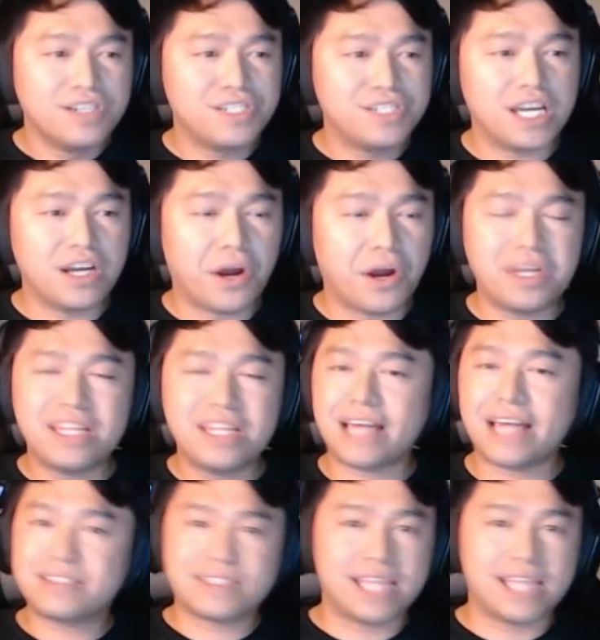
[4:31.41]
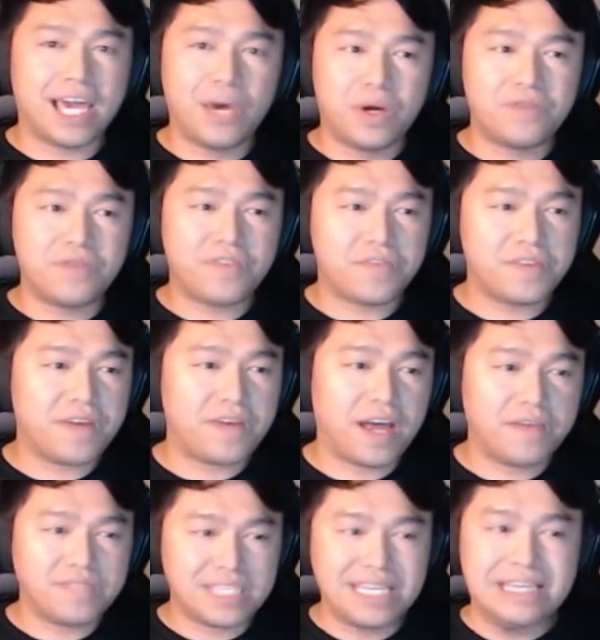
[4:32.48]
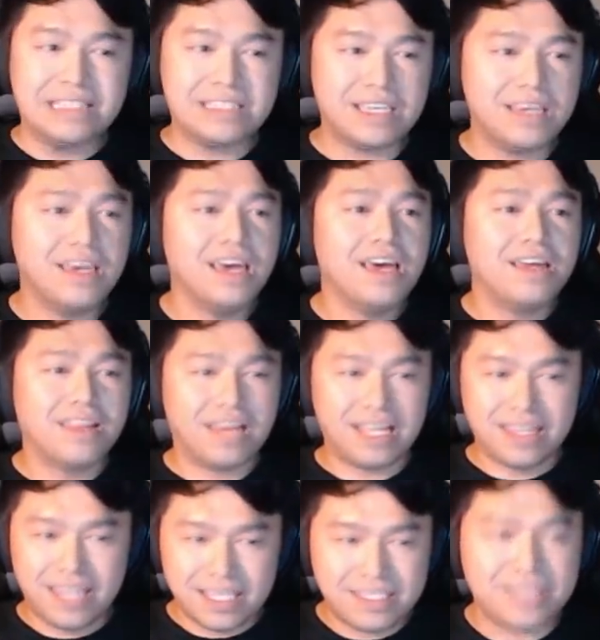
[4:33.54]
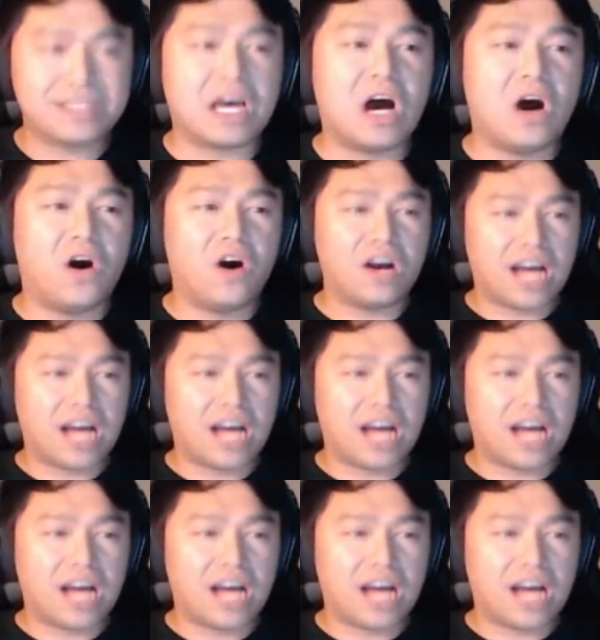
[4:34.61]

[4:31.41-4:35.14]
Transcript: She can already like slay one fifty-fives easy. This is all